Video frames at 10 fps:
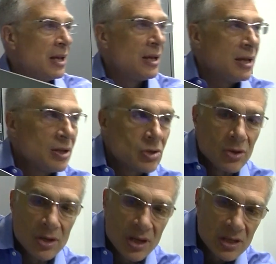I'm sure
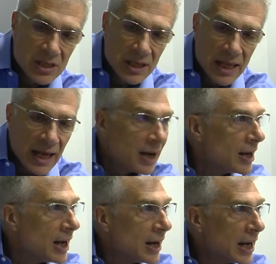you can see that
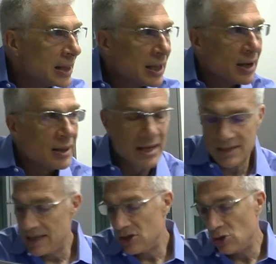right there. That's
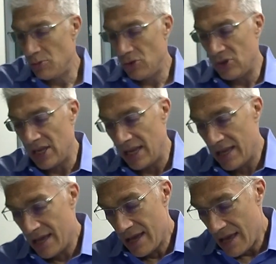Djibouti.
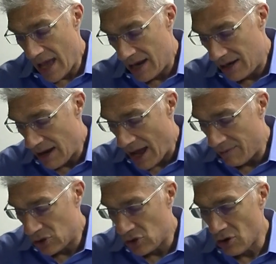And
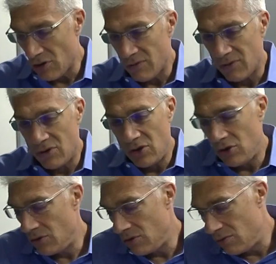I'm sure
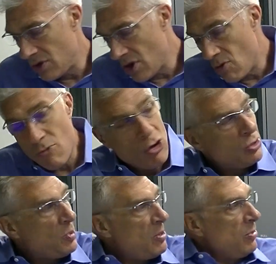
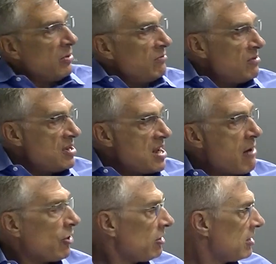most people have
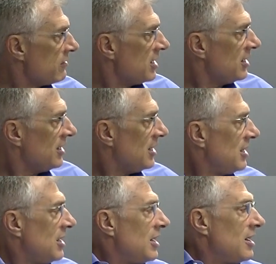never heard of it.
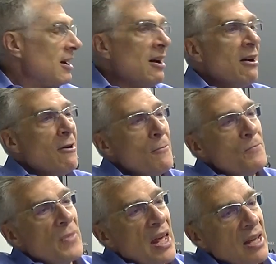
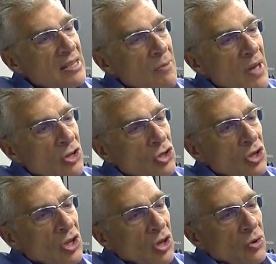And as I
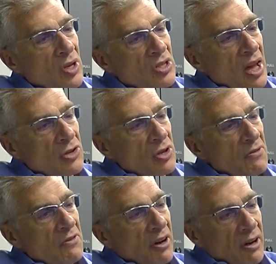mentioned to you, it's actually a
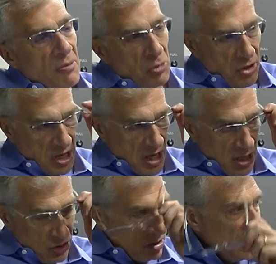very important
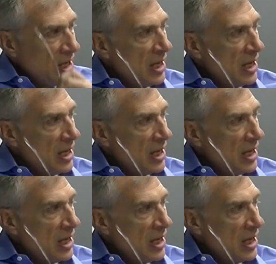country